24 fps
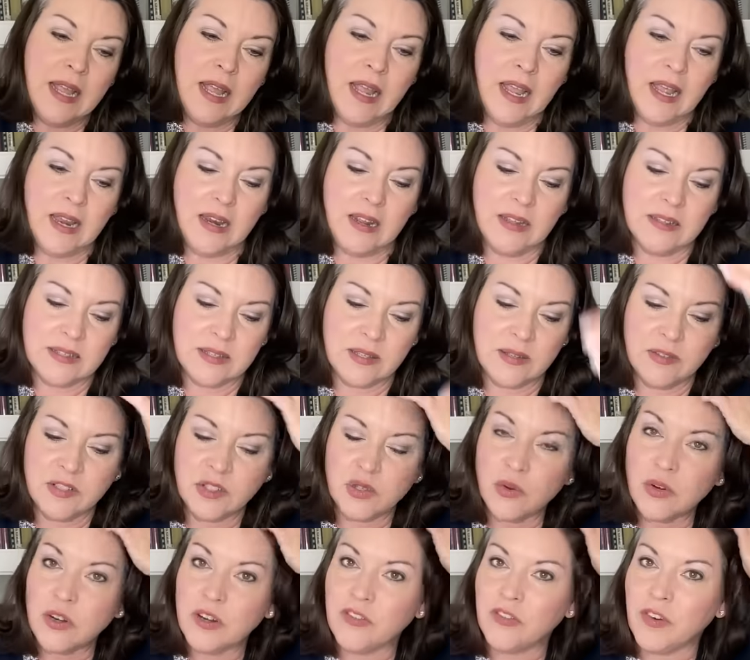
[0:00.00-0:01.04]
and it
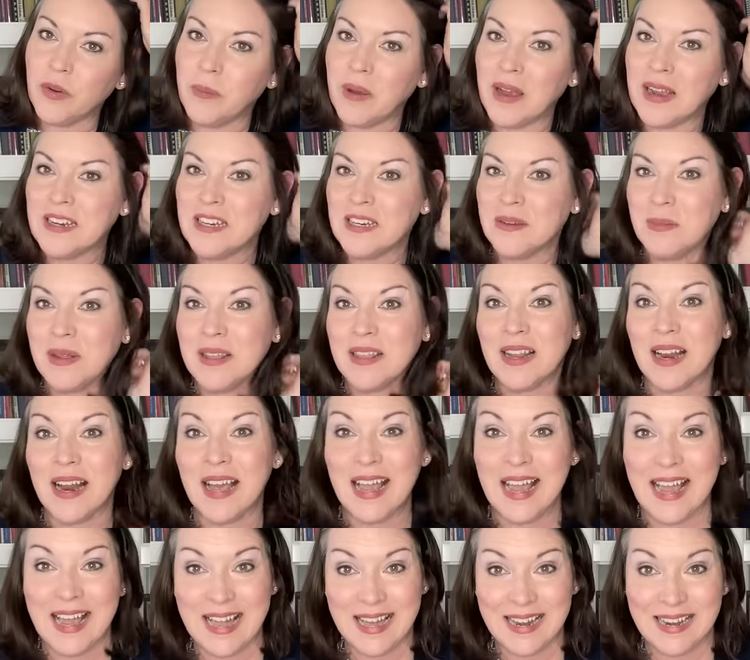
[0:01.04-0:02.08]
sort of reminded me that I
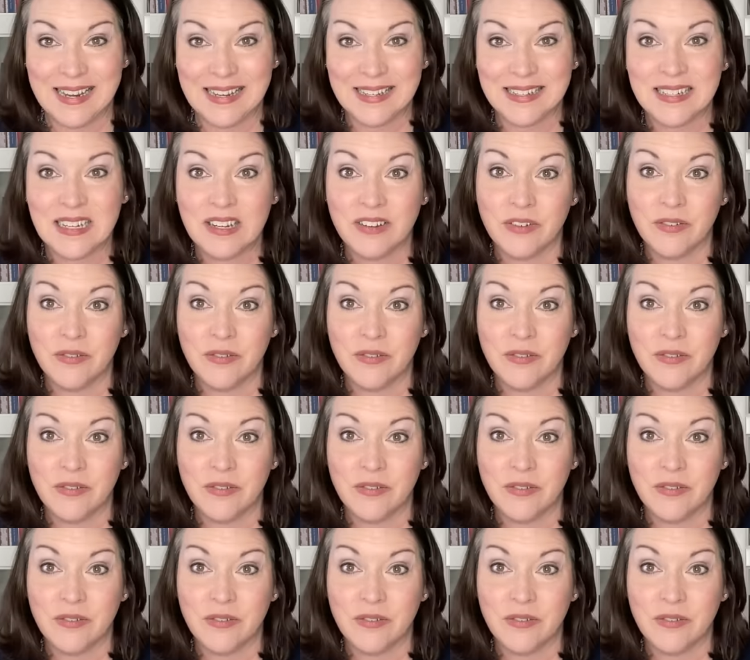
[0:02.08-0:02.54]
had it